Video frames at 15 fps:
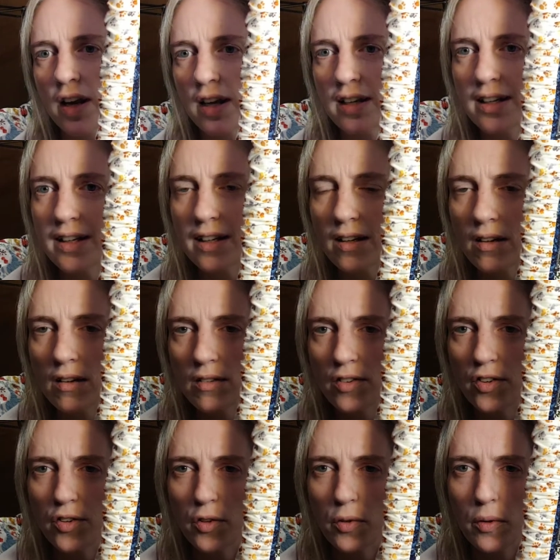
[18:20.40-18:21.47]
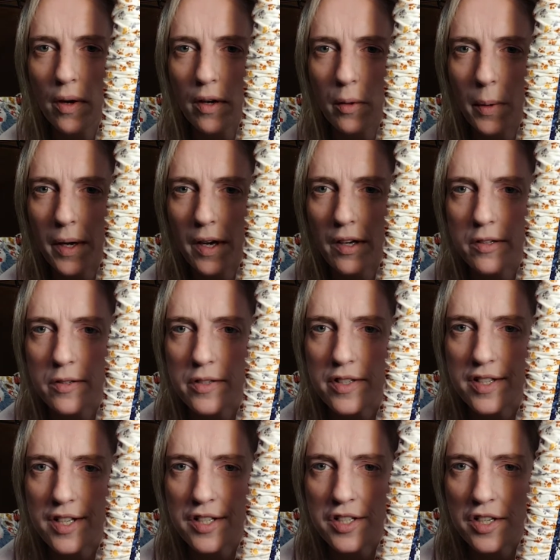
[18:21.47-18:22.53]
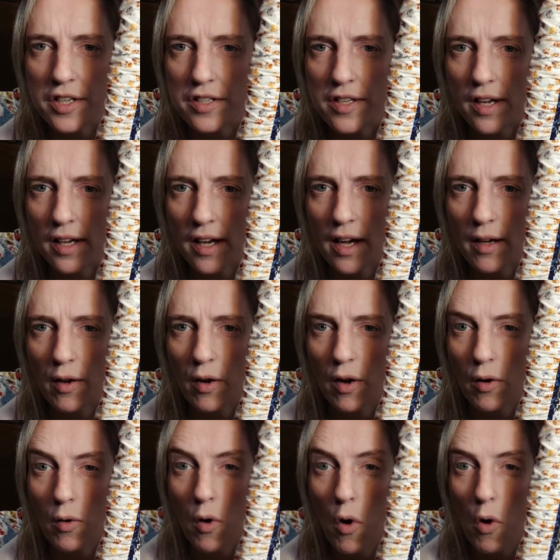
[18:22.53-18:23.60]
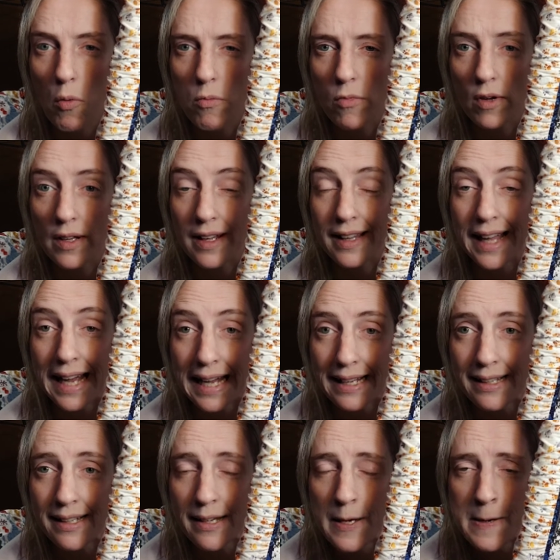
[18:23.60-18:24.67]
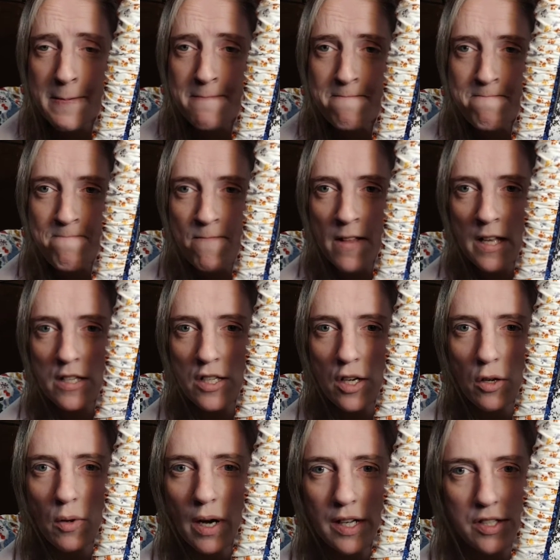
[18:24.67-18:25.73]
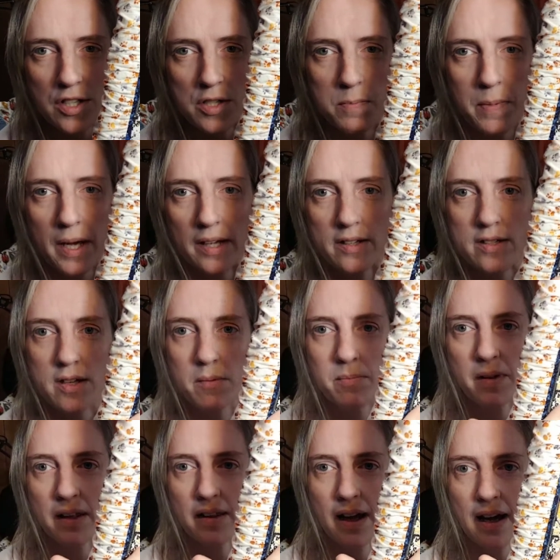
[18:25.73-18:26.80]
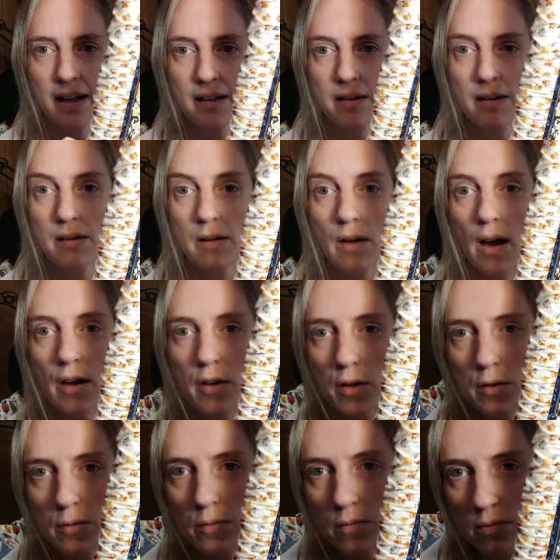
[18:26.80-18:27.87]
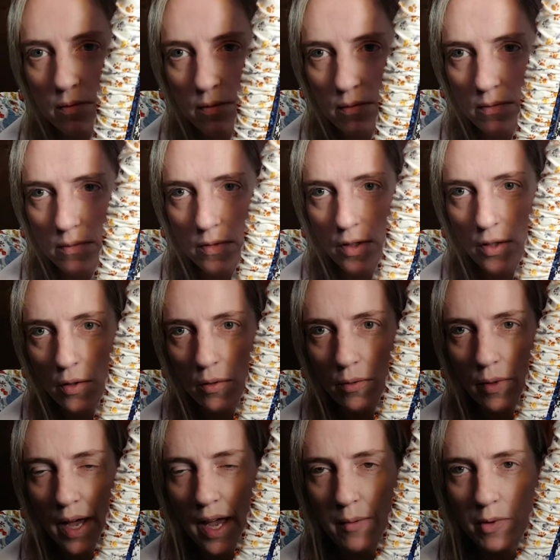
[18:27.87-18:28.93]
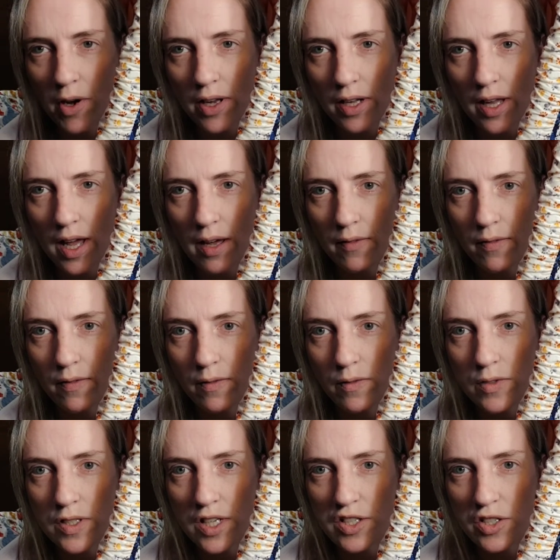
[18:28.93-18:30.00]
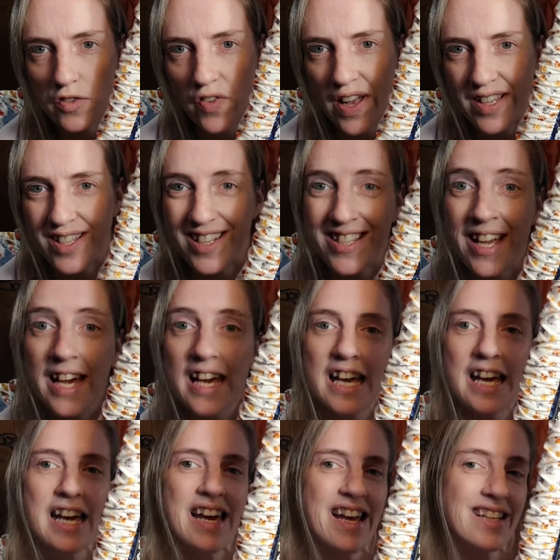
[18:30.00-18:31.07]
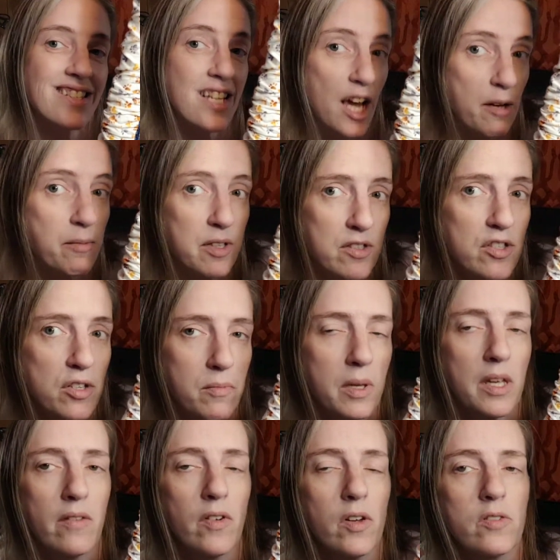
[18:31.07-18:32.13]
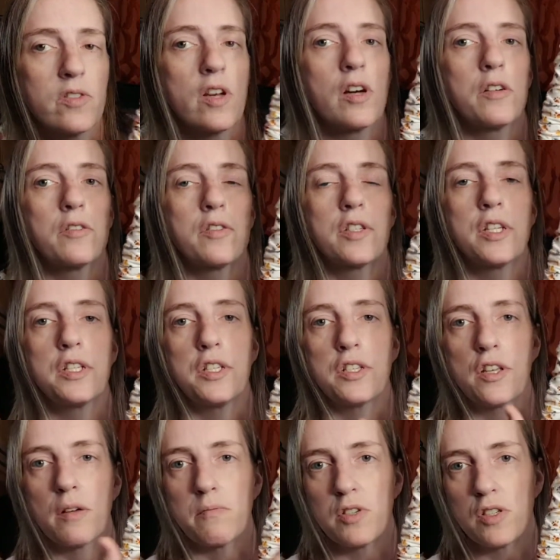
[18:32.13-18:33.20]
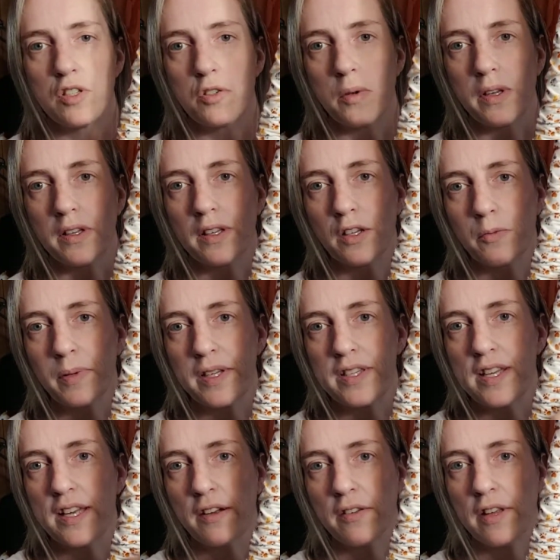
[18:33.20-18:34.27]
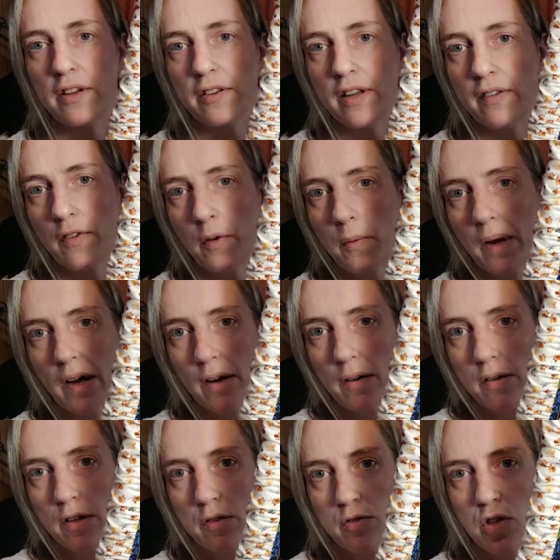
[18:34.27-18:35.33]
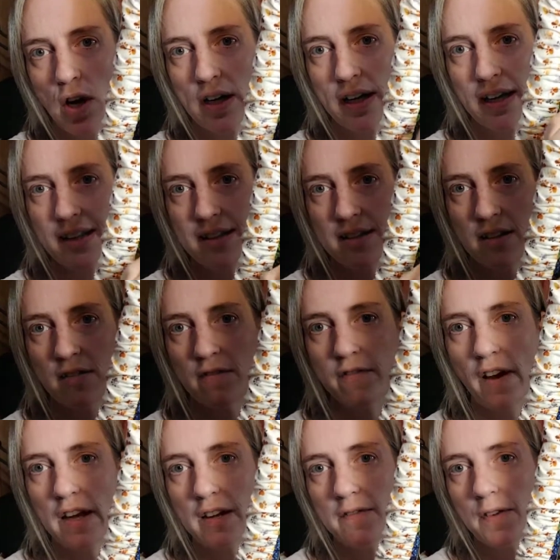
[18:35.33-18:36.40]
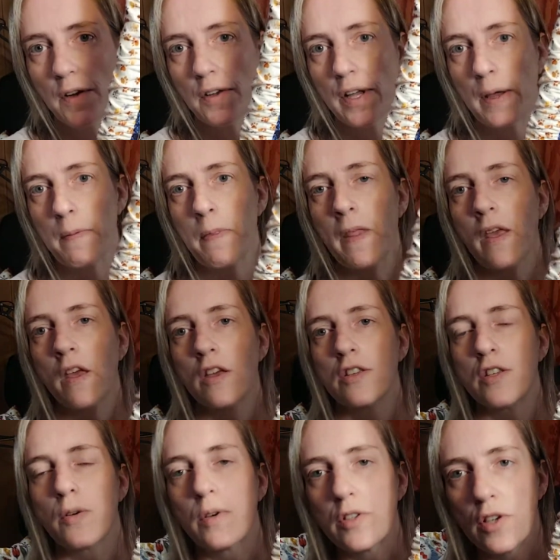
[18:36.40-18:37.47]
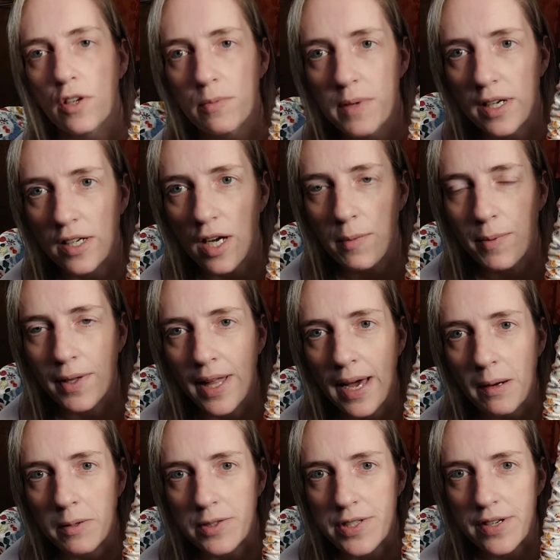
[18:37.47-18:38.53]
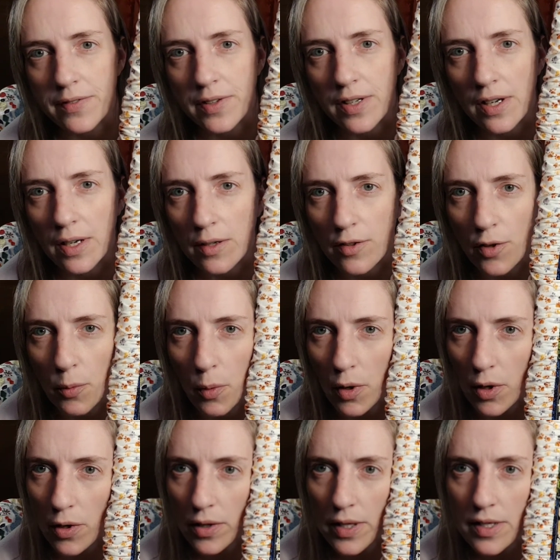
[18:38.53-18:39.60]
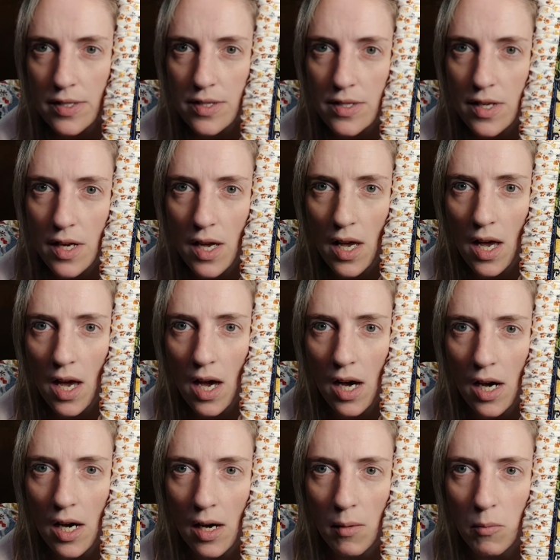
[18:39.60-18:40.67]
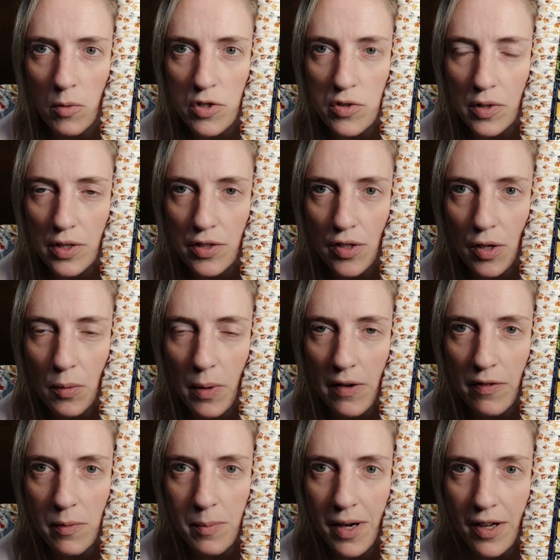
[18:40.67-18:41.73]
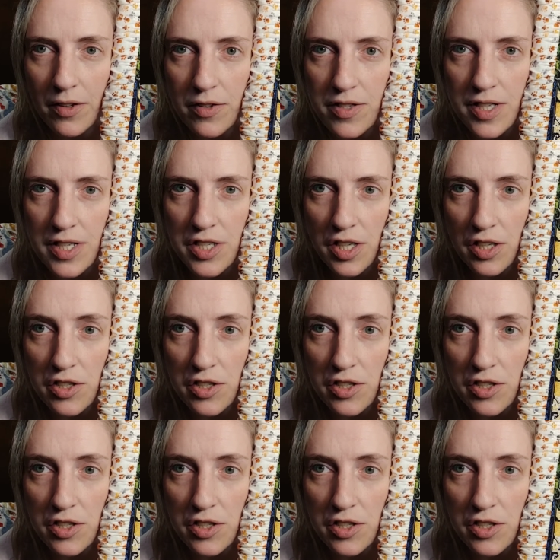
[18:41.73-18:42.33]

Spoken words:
I needed to do a quick 100 stitches. I got home really late. So I just picked something that I could, hammer out a lot of stitches fast. Because it's time consuming. Even though it's 100 stitches, I'm just doing little bits here, there, and everywhere. Trying to get this confetti filled in. So it took me a couple hours every night to work on this. Which really took away from my other stitching.